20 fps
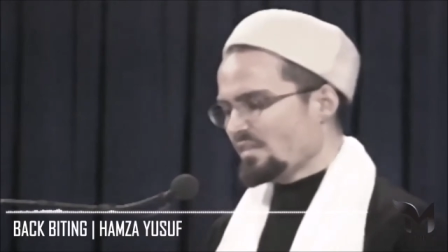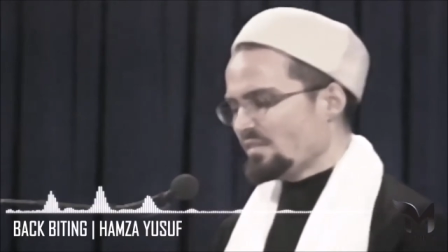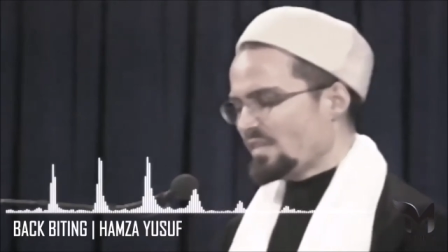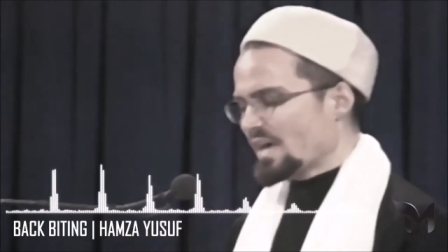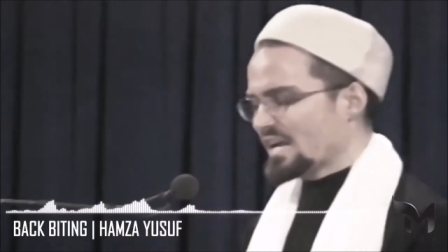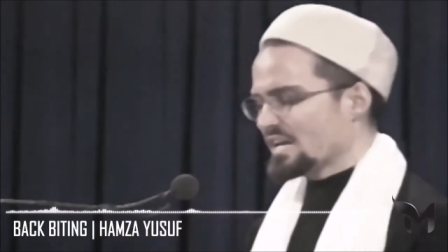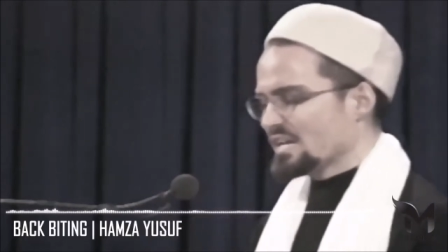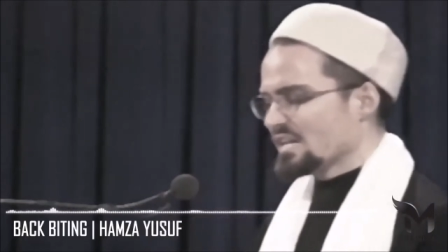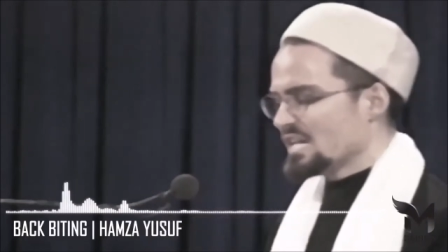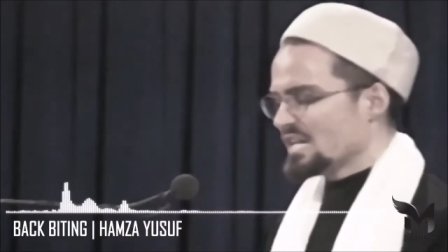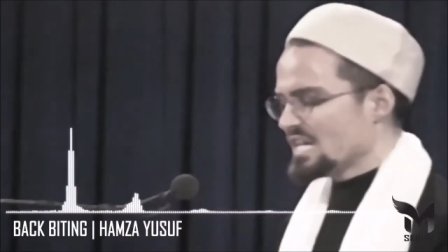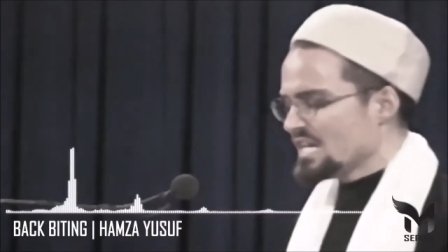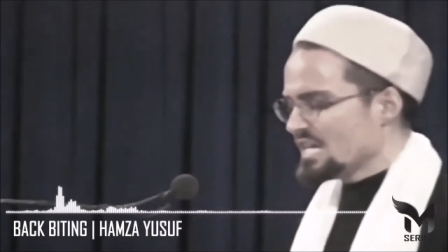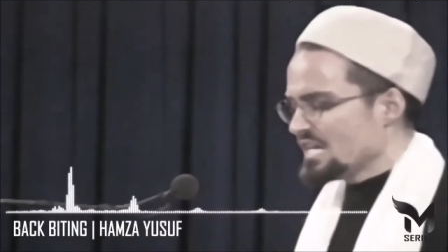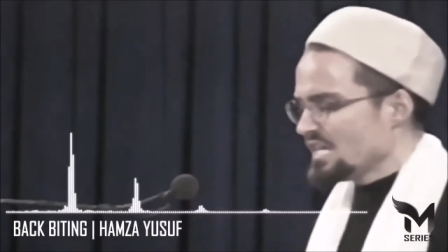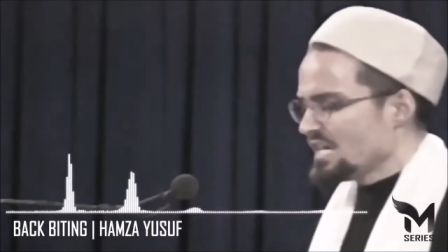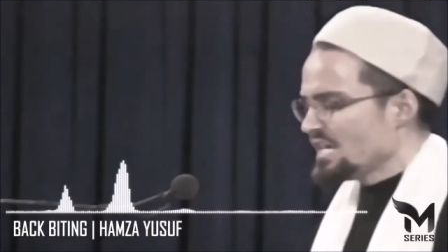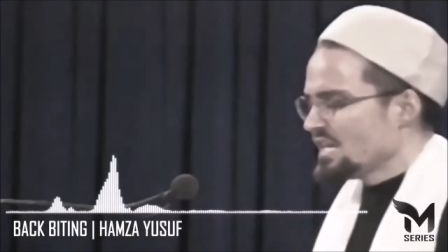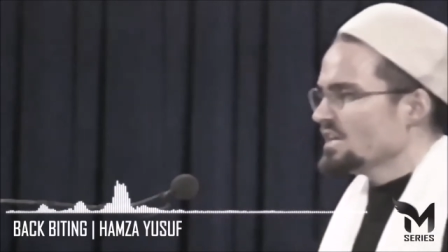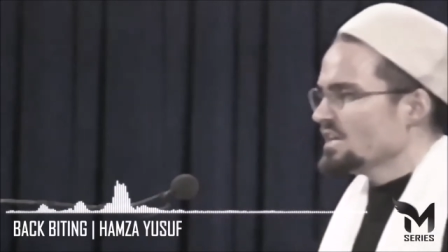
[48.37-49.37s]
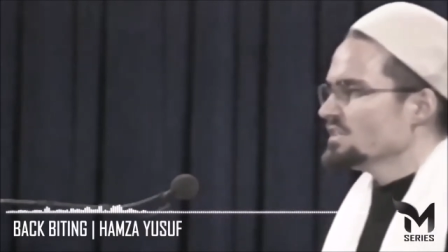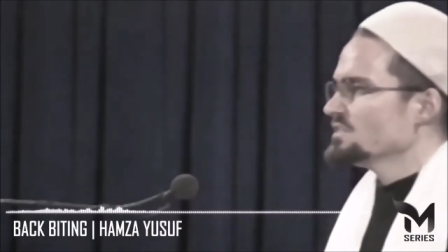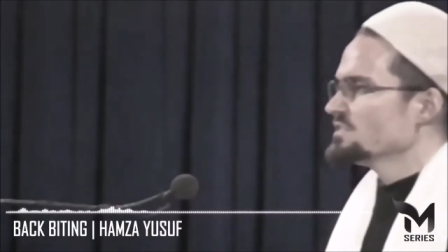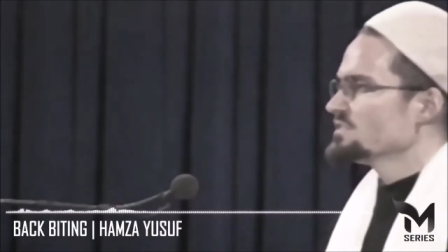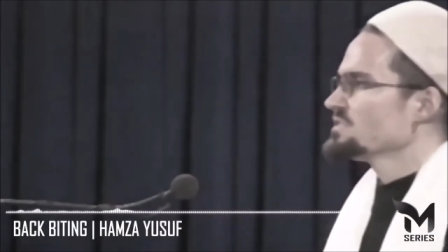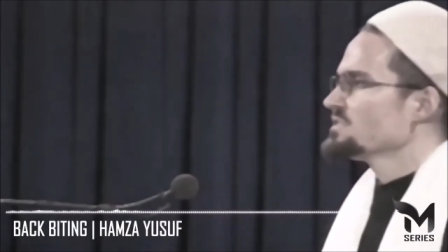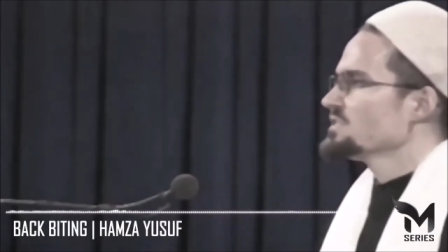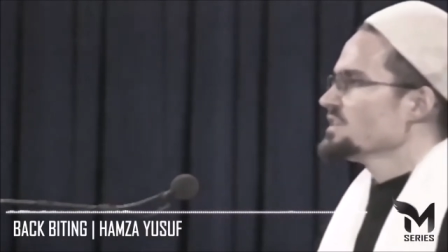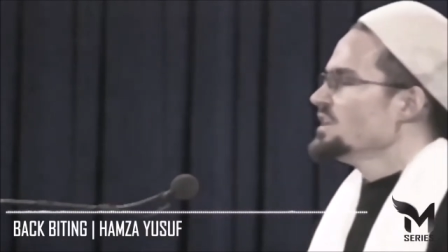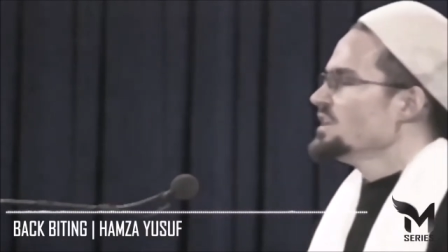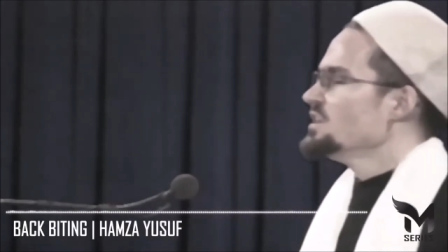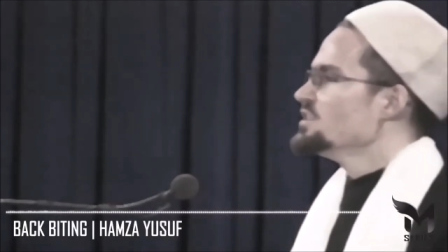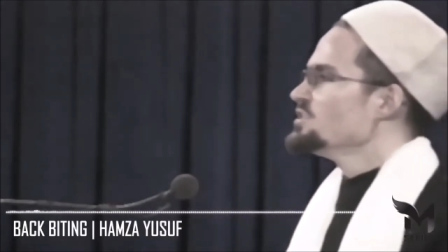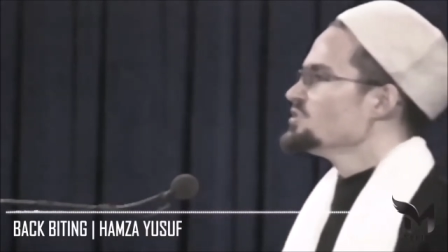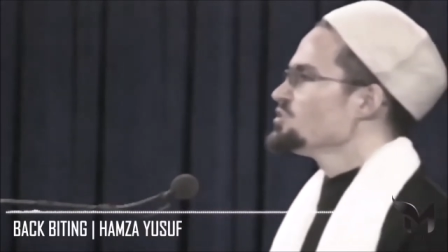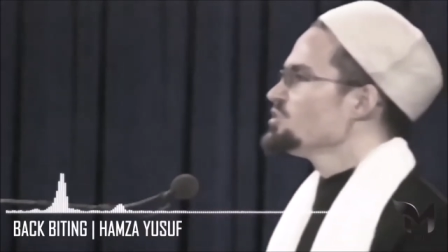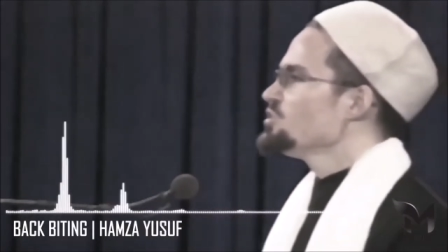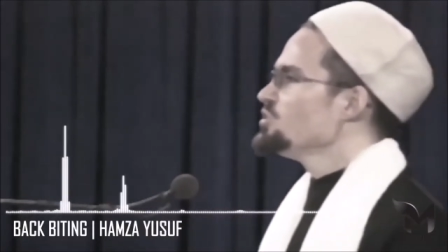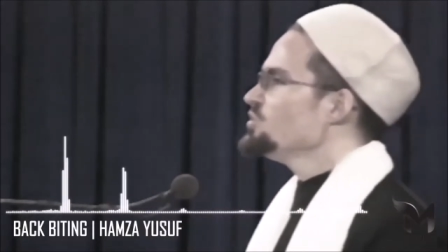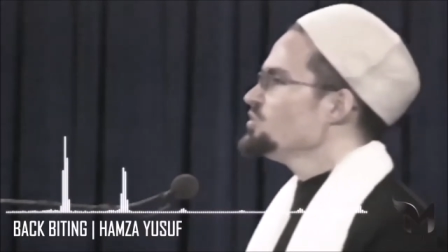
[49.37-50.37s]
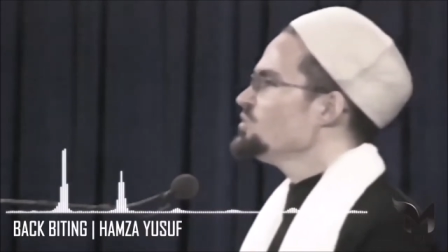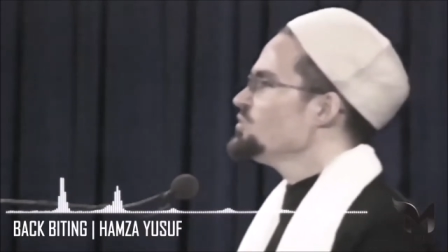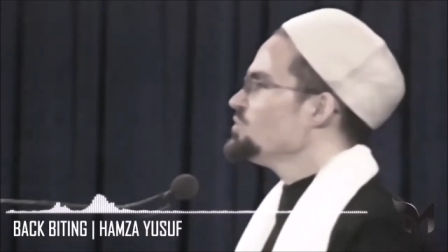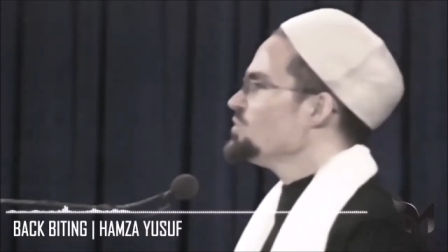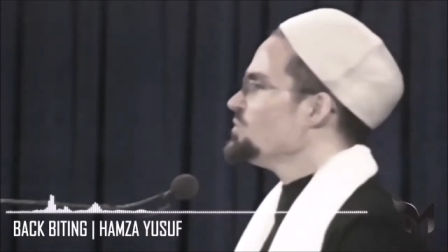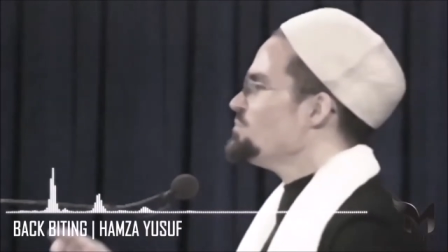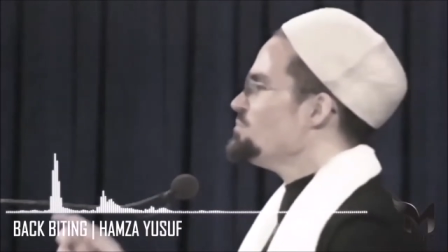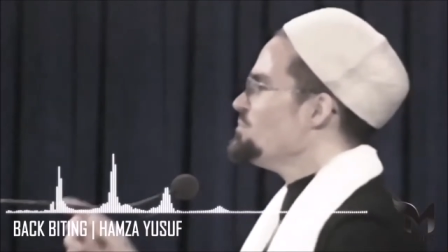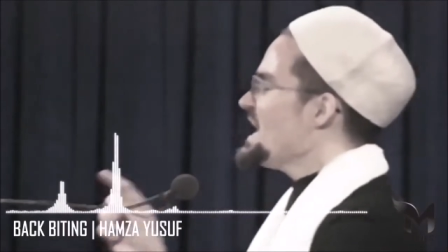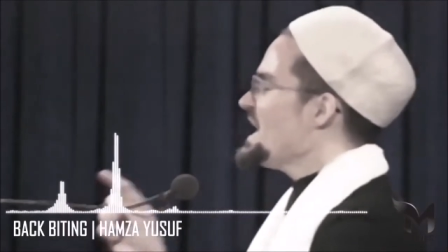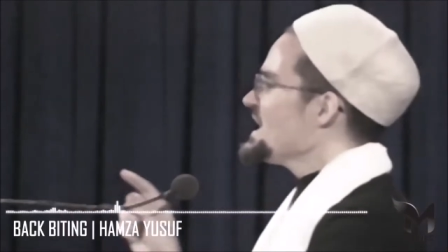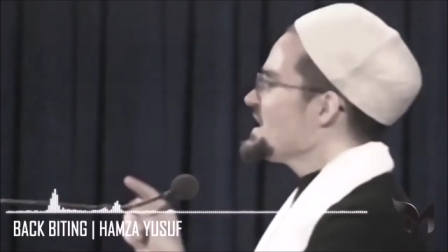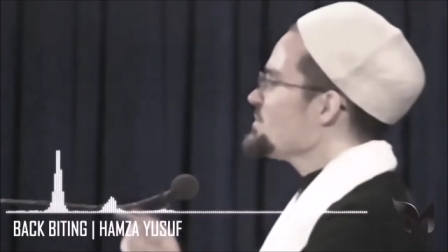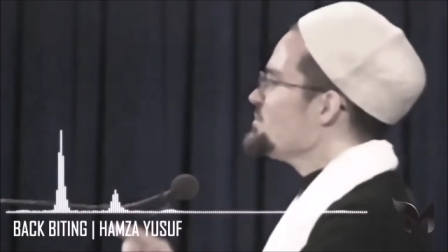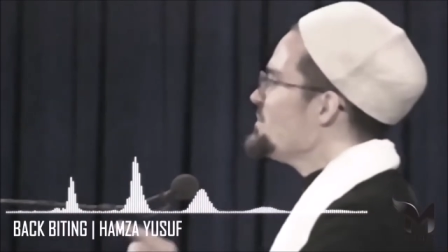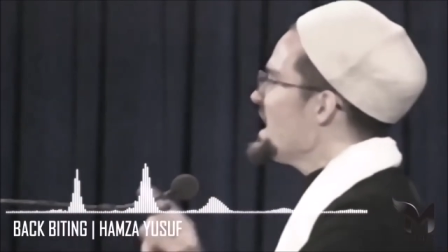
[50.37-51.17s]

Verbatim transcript: that it is to make